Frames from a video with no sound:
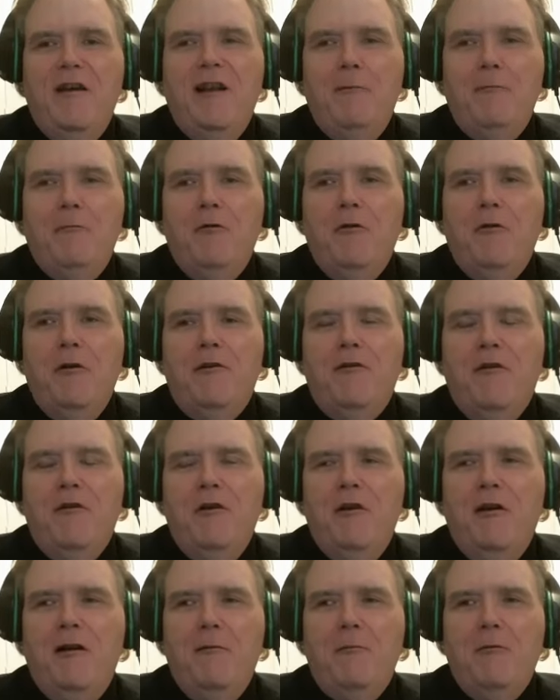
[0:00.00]
I'm going
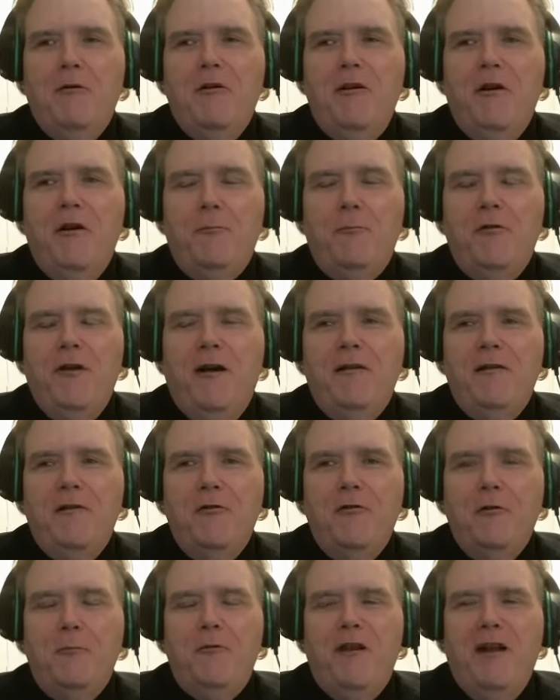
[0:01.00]
to help you out here
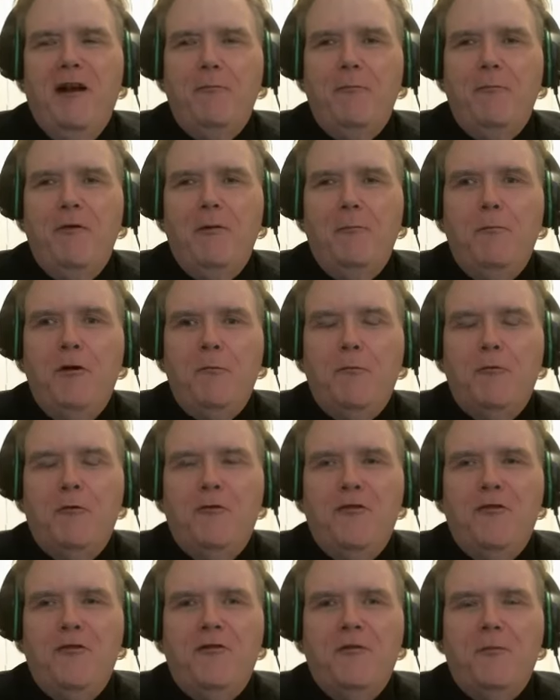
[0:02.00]
a little bit. I've been a
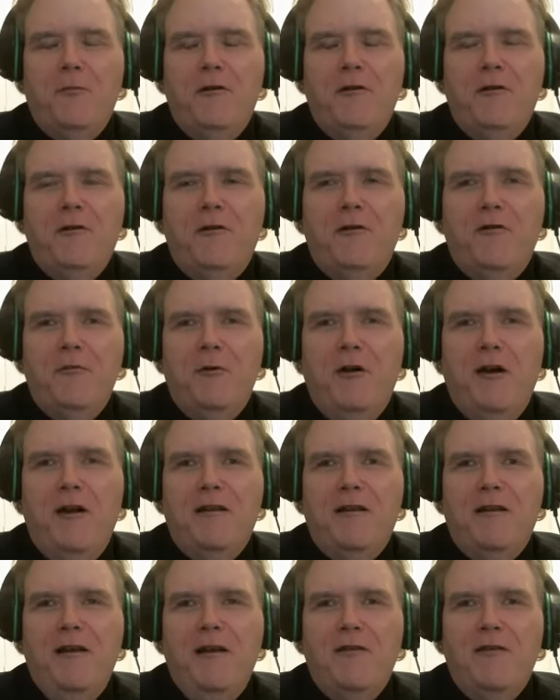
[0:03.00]
member since appearing on his
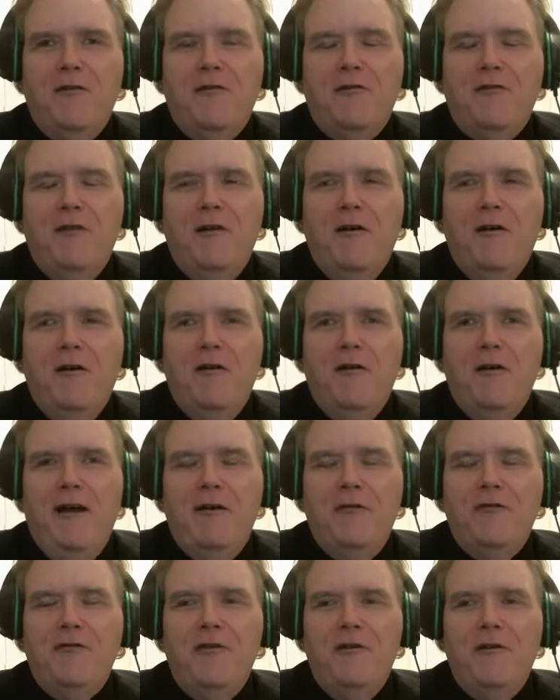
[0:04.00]
podcast
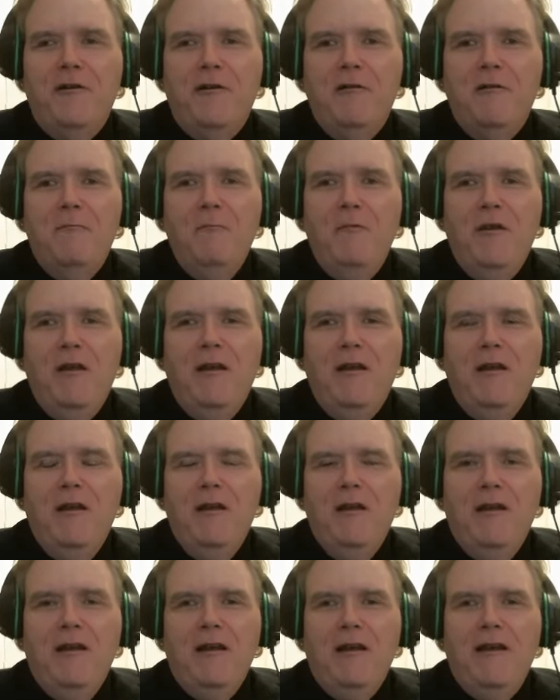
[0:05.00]
last year.
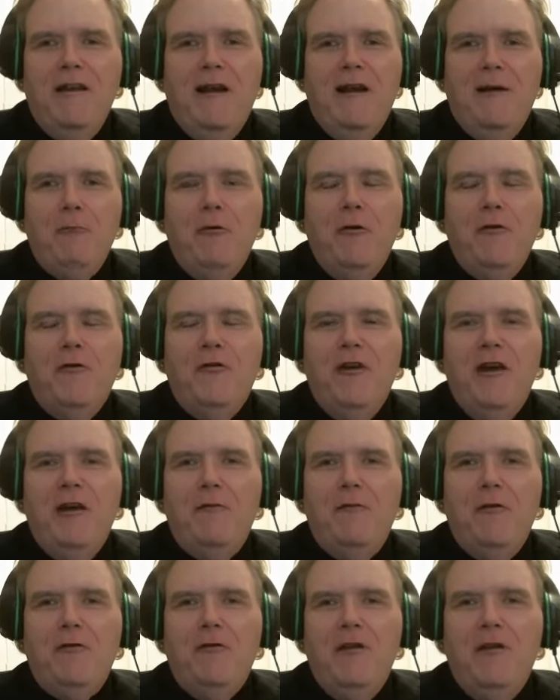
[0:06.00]
And I will say
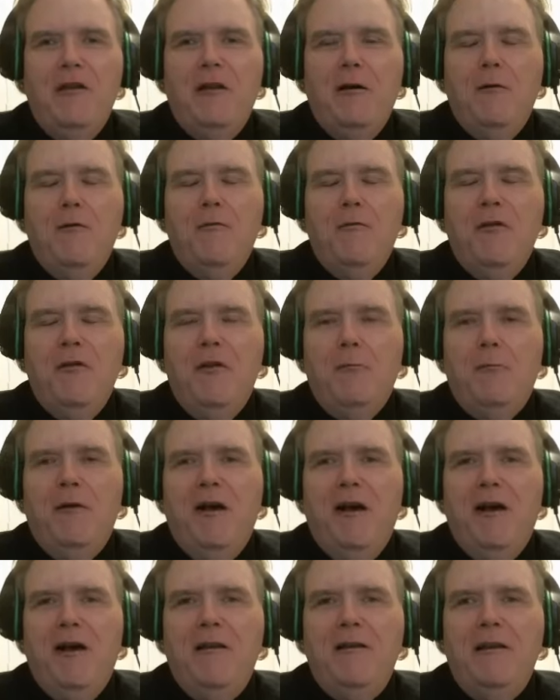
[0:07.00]
that the
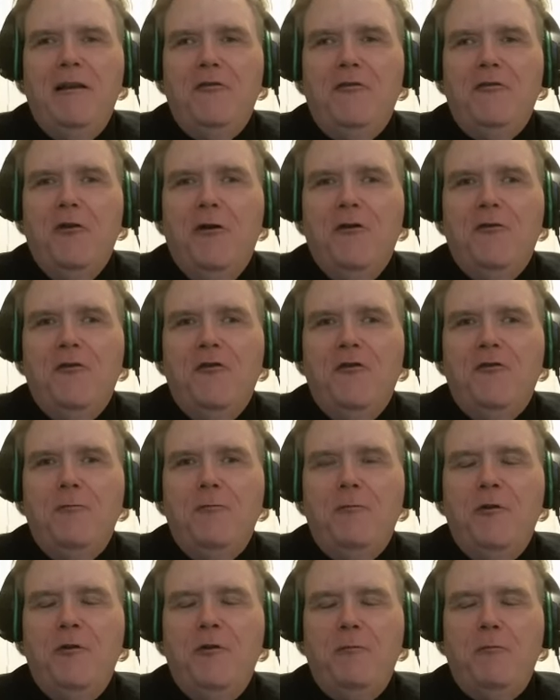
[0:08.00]
amount he charges to
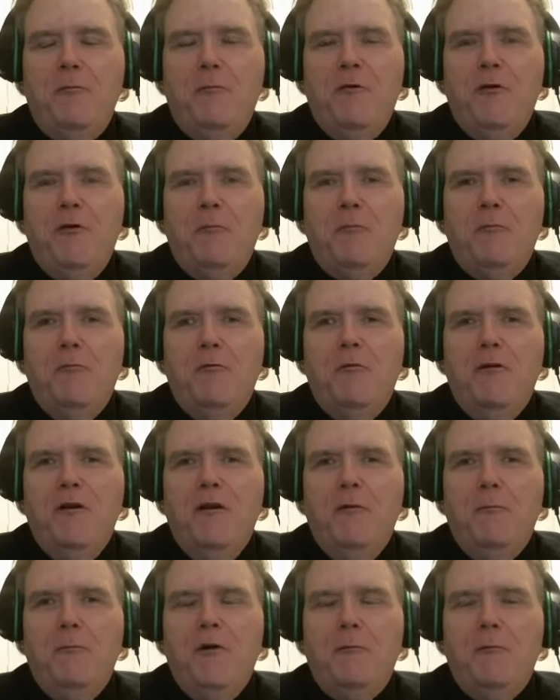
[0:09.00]
be a
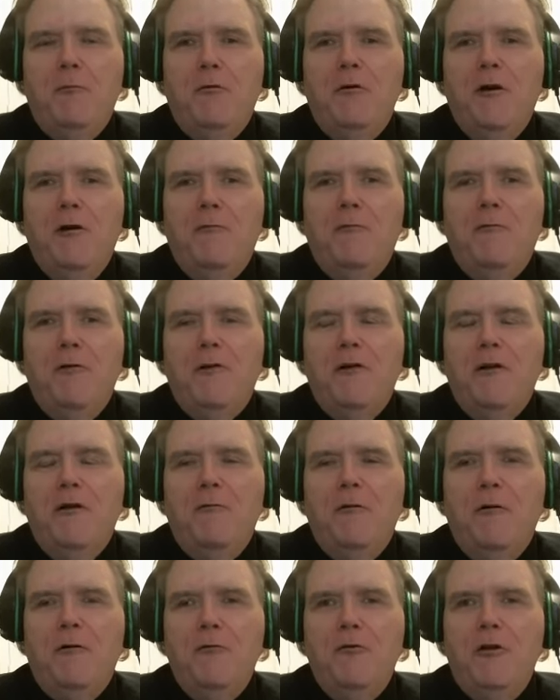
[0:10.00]
member of
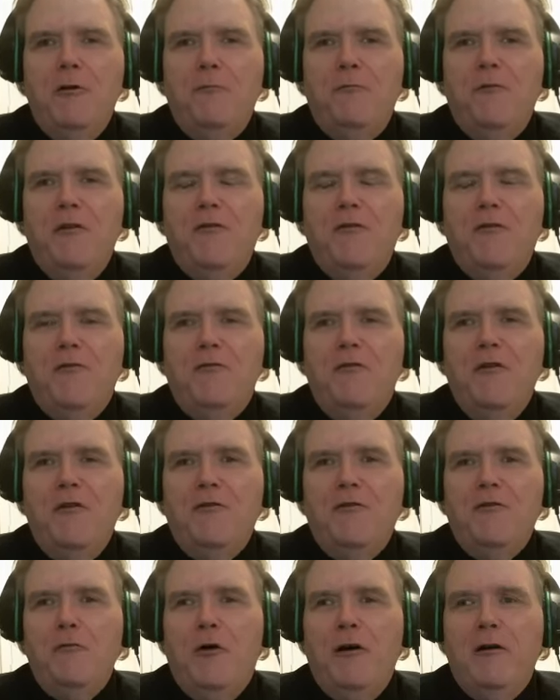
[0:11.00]
a group that's
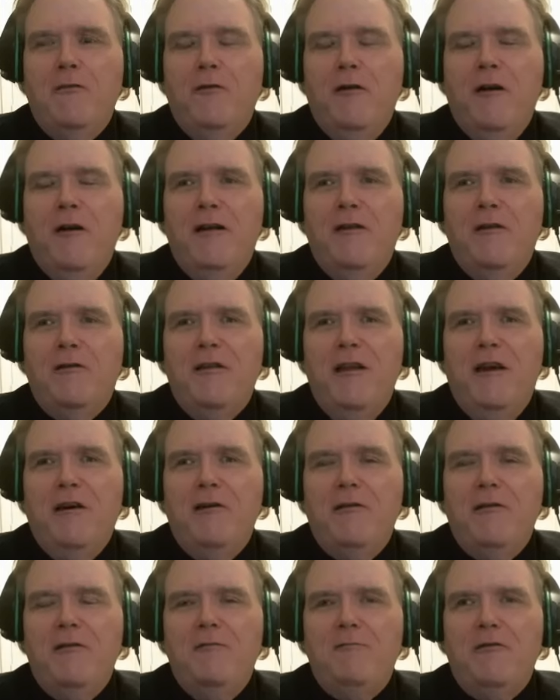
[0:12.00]
this qualified and
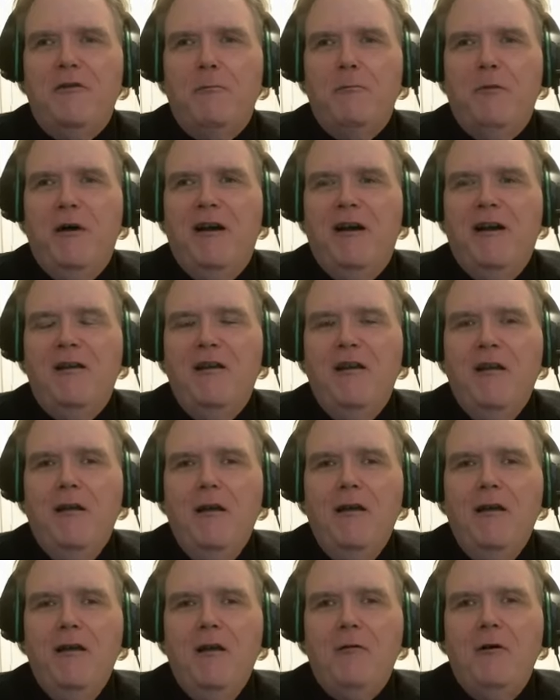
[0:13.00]
talented
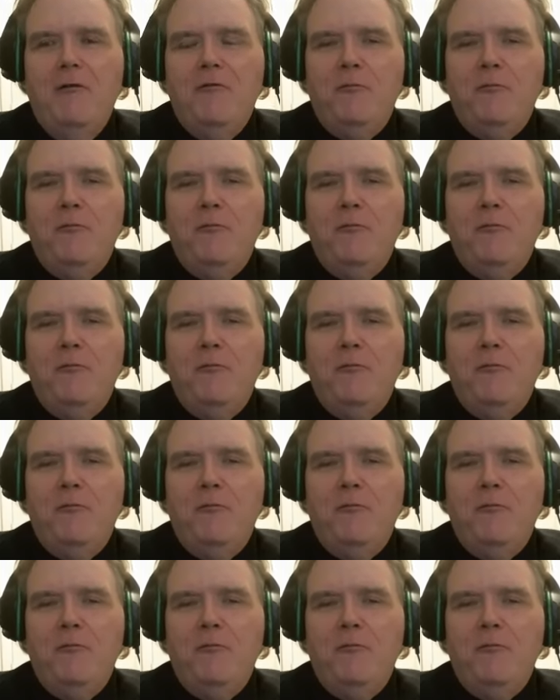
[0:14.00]
combined,